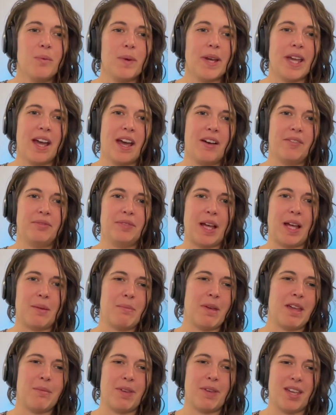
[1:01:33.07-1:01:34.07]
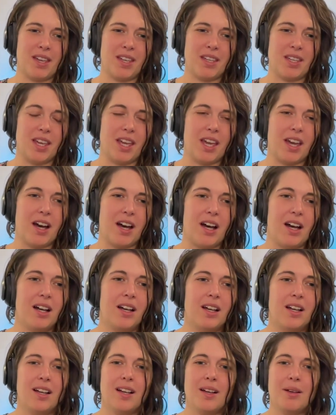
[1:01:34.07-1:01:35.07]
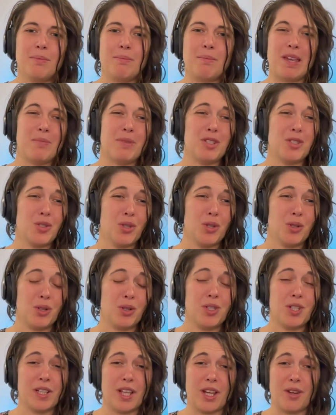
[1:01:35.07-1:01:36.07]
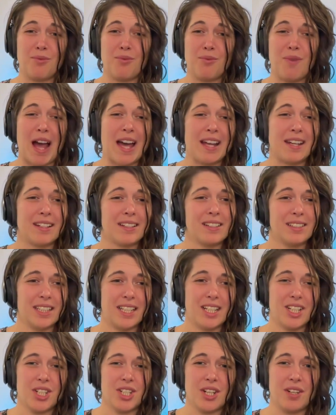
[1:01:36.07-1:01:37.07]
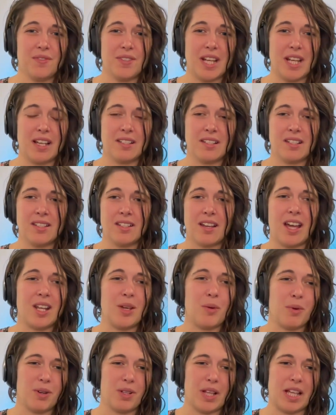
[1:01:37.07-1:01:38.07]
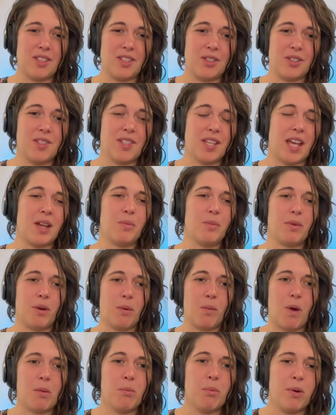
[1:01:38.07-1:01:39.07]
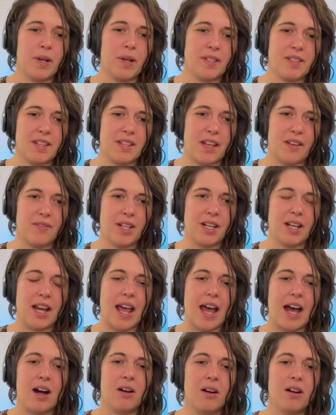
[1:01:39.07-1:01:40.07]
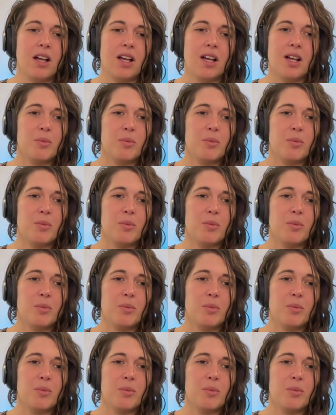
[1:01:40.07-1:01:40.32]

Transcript: We have like maybe a year, maybe two to like radically shift our society. We're, as you said, we're at 1.7 now.